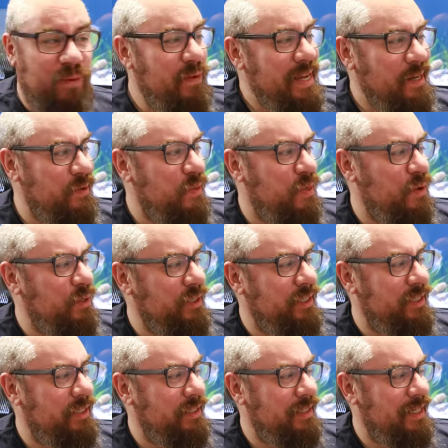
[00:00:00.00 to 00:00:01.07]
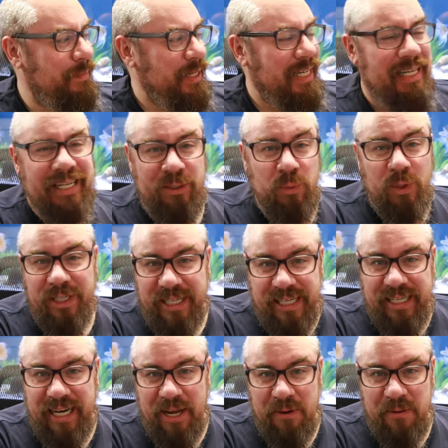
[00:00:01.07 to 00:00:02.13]
Final thoughts. I mean, it's
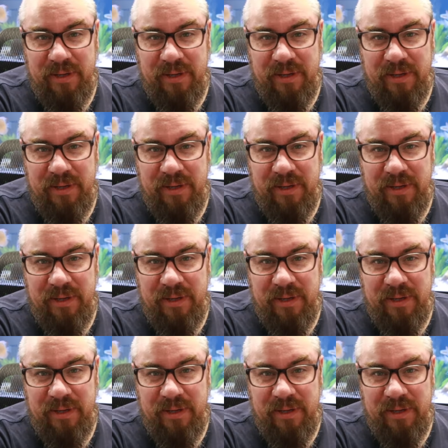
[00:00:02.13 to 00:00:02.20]
working now.